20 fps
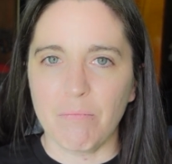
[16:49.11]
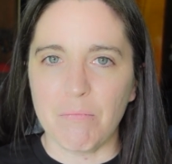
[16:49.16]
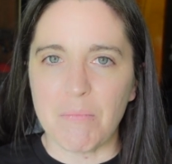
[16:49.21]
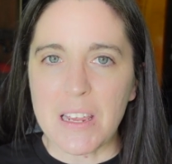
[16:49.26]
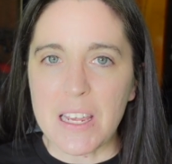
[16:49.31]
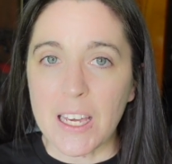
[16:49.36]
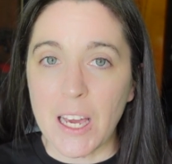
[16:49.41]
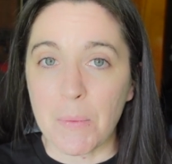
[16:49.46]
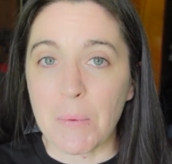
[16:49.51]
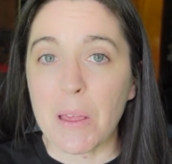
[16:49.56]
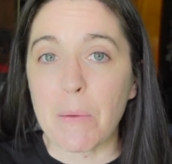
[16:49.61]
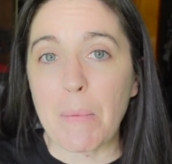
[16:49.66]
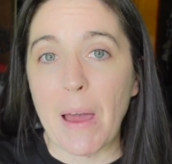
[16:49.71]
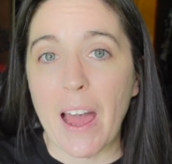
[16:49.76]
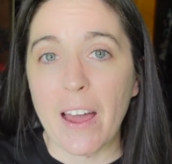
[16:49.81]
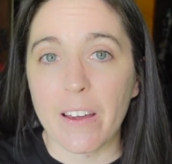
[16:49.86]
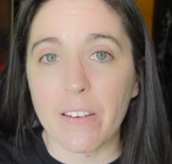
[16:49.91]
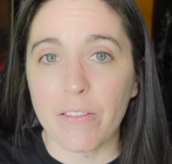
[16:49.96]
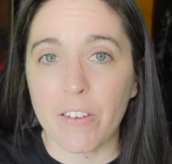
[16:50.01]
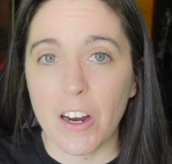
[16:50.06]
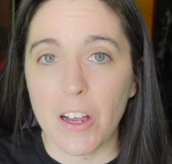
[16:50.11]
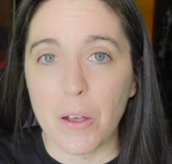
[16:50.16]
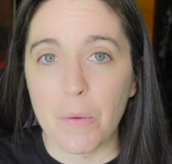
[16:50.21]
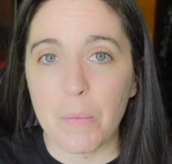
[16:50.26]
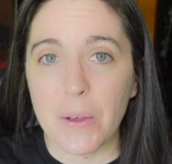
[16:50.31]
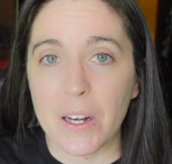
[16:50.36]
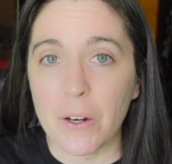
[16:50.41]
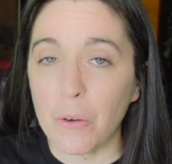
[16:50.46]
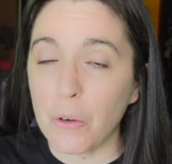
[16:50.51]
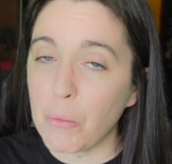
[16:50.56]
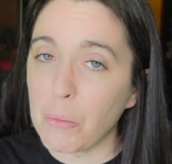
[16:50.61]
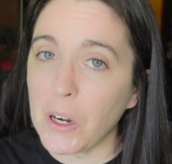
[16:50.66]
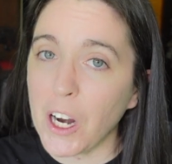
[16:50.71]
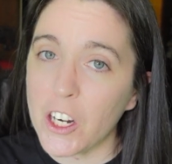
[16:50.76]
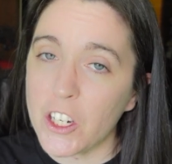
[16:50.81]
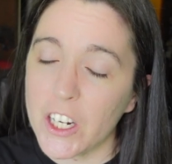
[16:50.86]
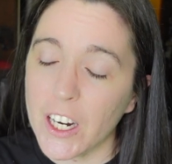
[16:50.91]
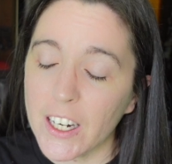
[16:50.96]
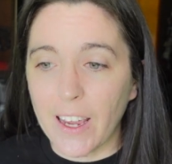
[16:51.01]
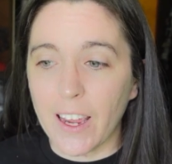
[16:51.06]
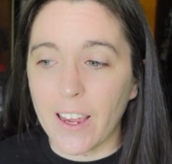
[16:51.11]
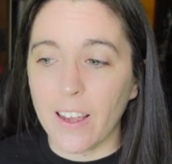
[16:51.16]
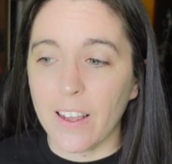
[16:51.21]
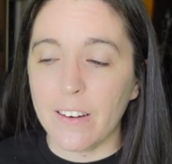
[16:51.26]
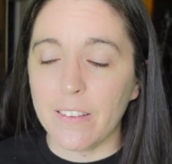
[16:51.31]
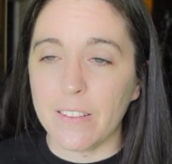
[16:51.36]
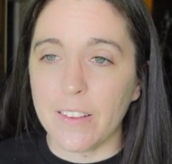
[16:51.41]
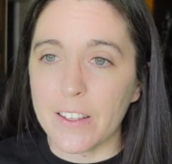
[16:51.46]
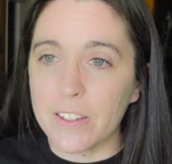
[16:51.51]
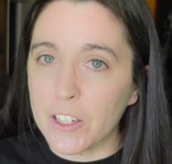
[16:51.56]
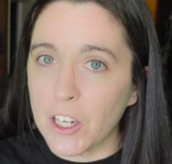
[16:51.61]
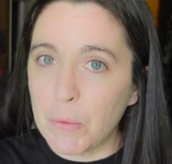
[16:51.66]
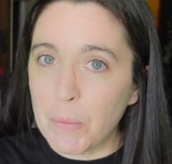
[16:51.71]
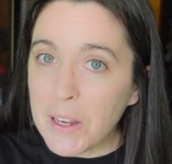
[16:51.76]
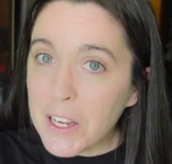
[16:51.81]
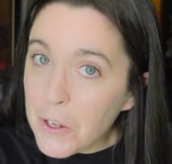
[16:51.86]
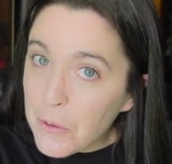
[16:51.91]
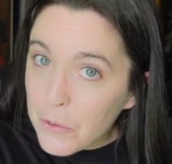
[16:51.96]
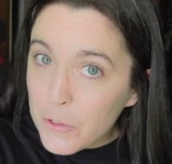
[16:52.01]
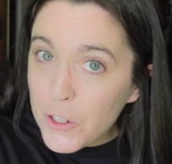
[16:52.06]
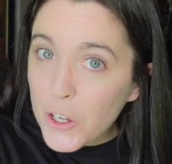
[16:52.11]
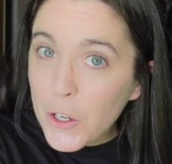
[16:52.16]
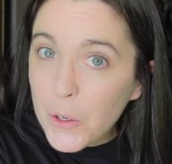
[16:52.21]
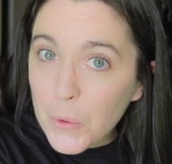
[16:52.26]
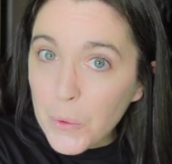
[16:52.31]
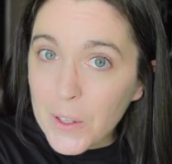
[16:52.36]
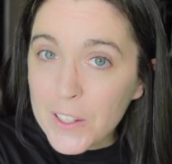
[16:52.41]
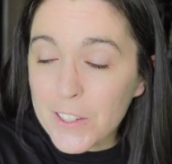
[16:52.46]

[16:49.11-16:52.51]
me coming back from an old project, and this could be you too.